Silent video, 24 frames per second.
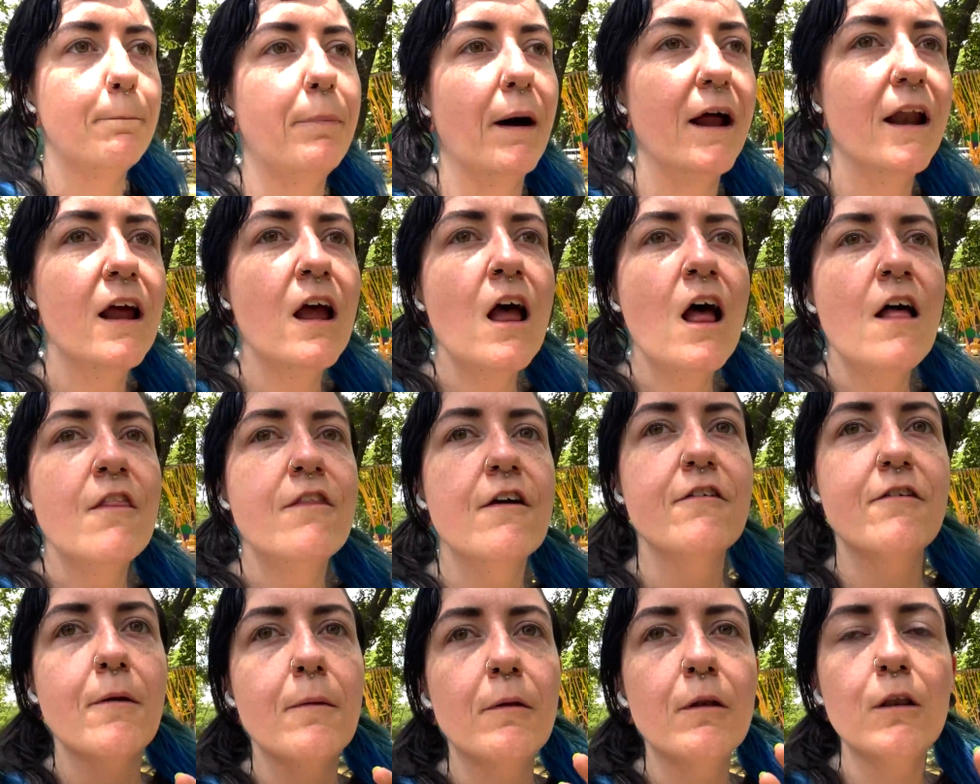But
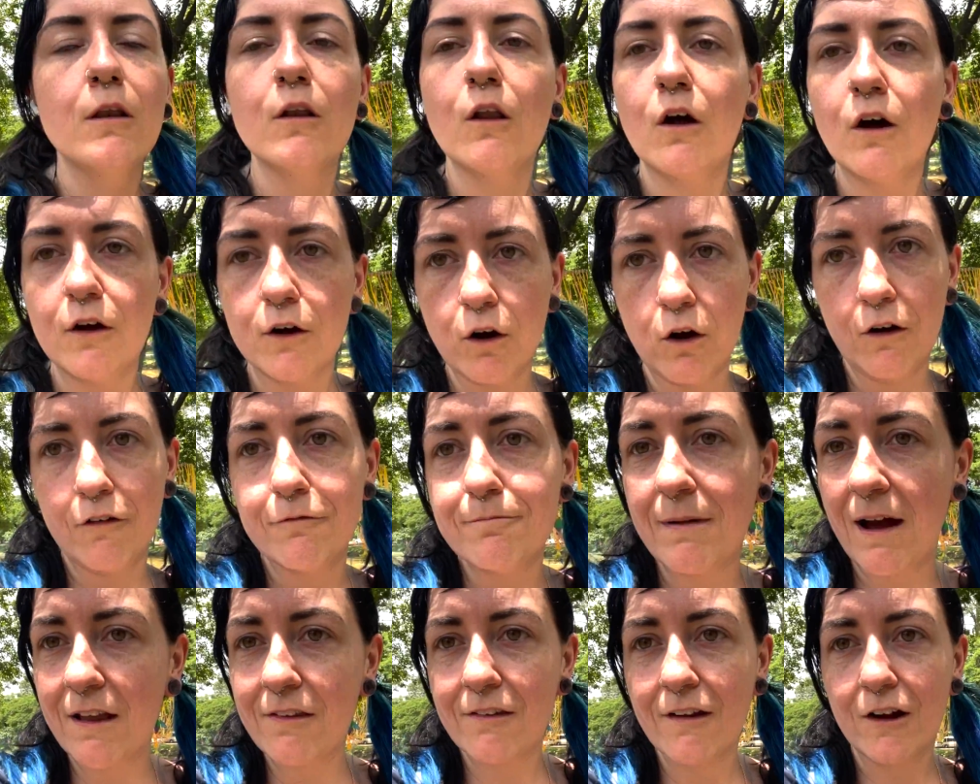there's a lot of
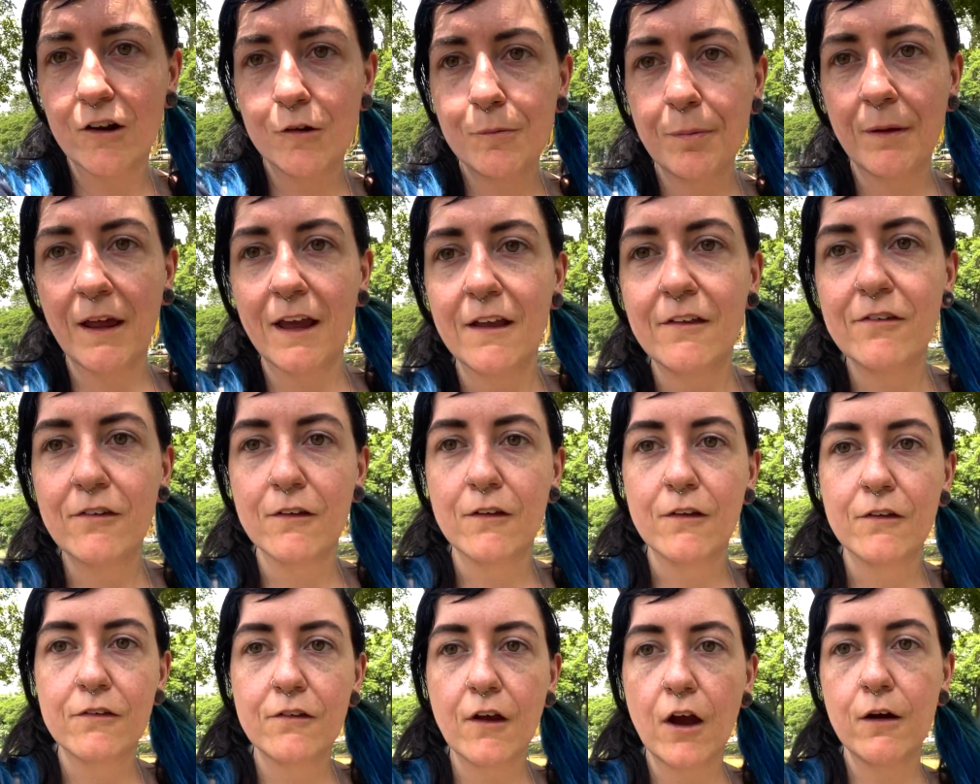massage
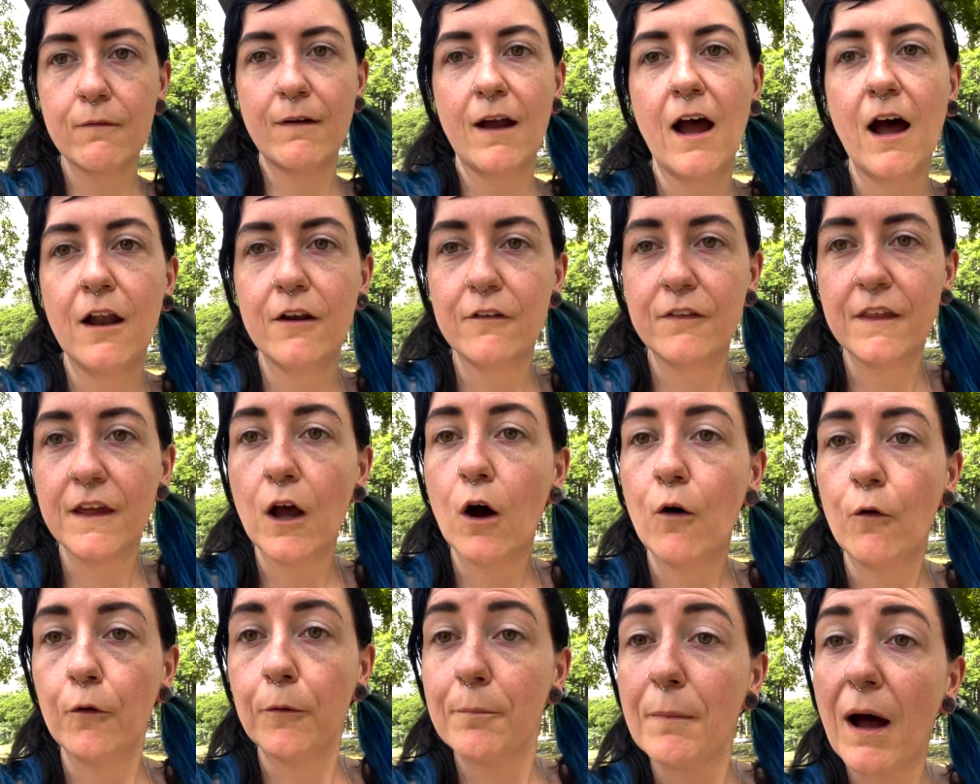places around the
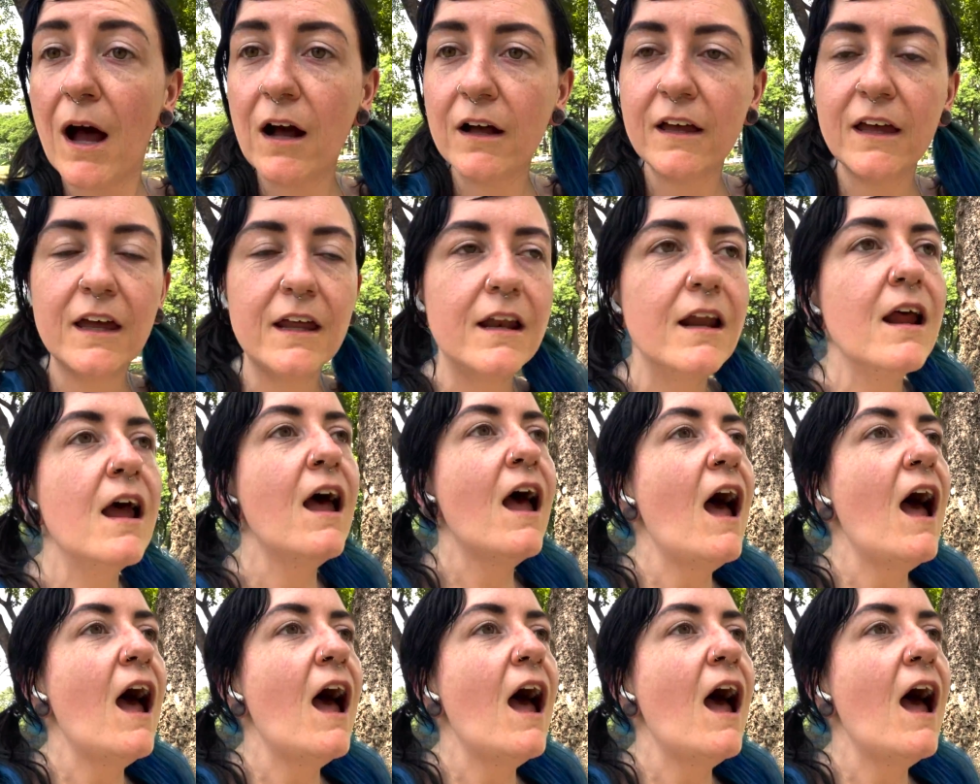old market,